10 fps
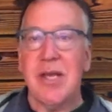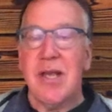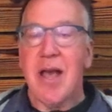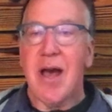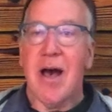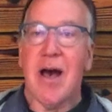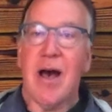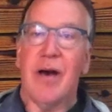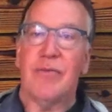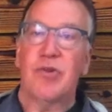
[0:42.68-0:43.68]
uh,
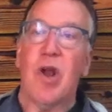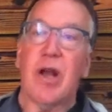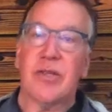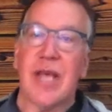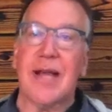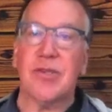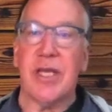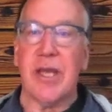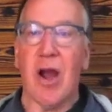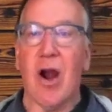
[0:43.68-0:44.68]
of drugs
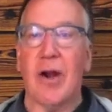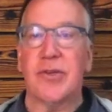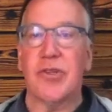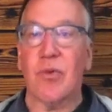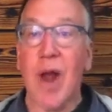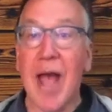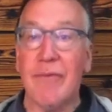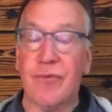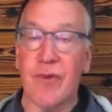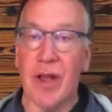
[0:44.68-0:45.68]
actually are
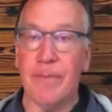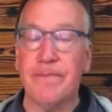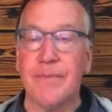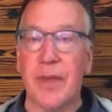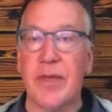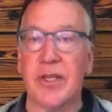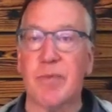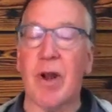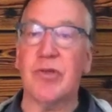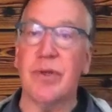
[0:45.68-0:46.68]
derived from the
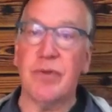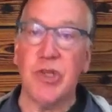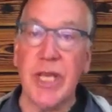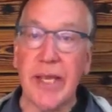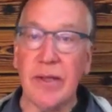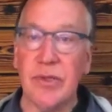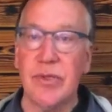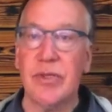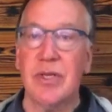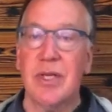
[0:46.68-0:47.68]
expression of
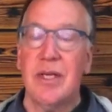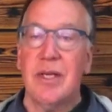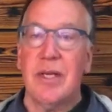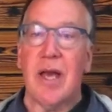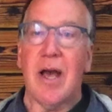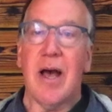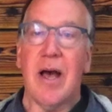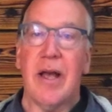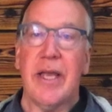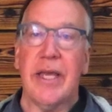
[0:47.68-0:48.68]
genes
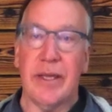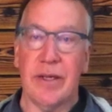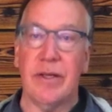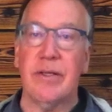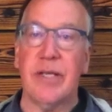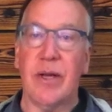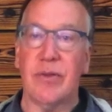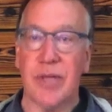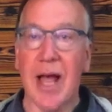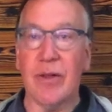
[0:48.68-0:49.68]
uh, in you know
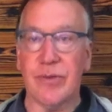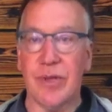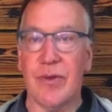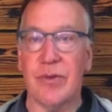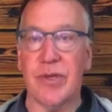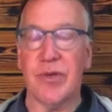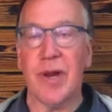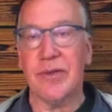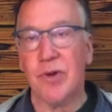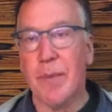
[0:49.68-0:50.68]
cells. So there's the
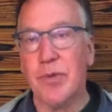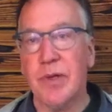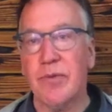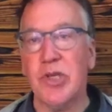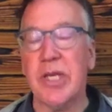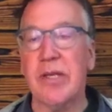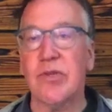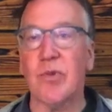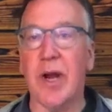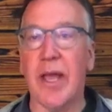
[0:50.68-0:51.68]
transcription of
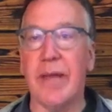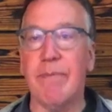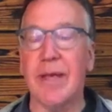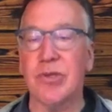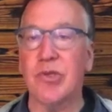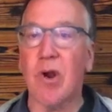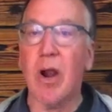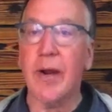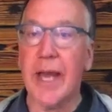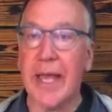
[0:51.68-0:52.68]
genes where a messenger
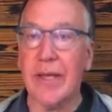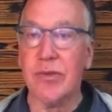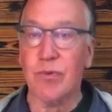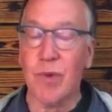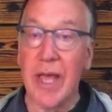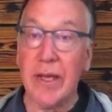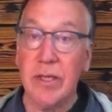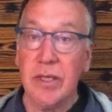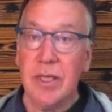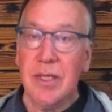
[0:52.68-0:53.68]
RNA is
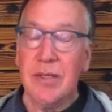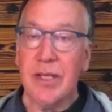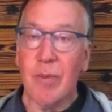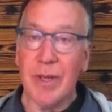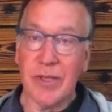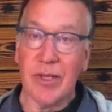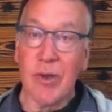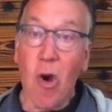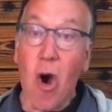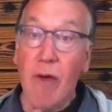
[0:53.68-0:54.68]
read, you know,
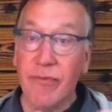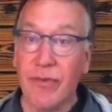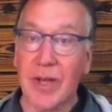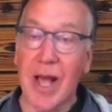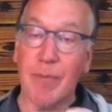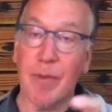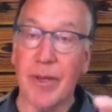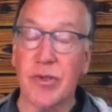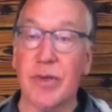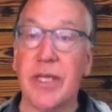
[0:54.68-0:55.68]
basically off,
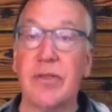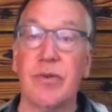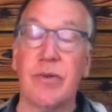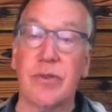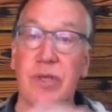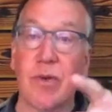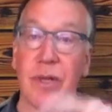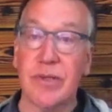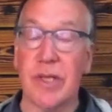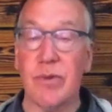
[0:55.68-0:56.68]
complementary to the
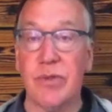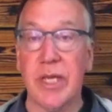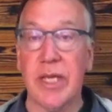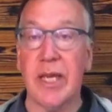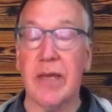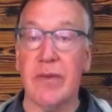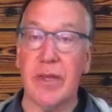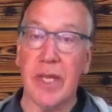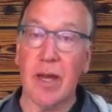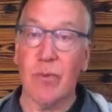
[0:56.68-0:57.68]
sequence that you see in
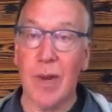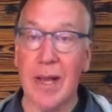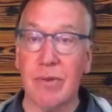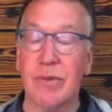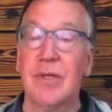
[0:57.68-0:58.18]
the unwound,